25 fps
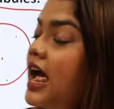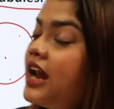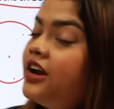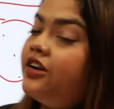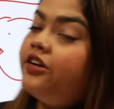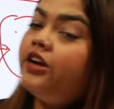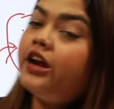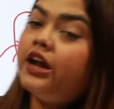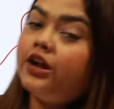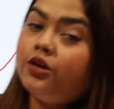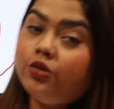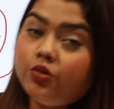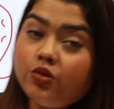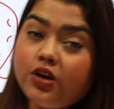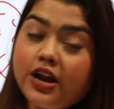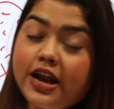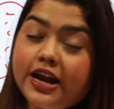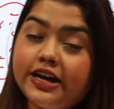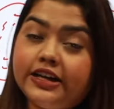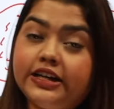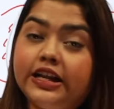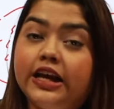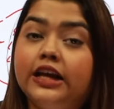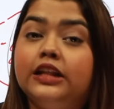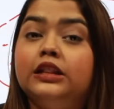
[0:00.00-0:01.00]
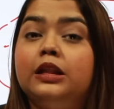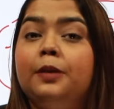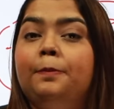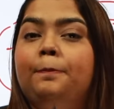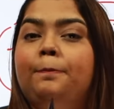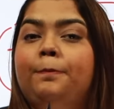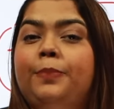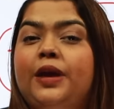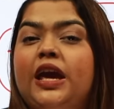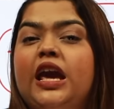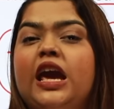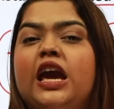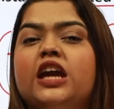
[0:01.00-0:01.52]
and regulating the
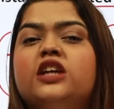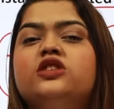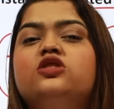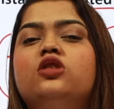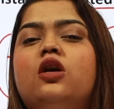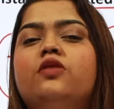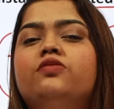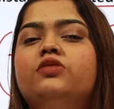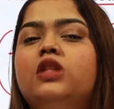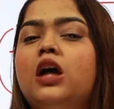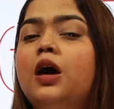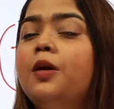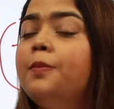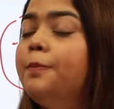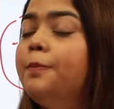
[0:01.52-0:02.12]
pH of the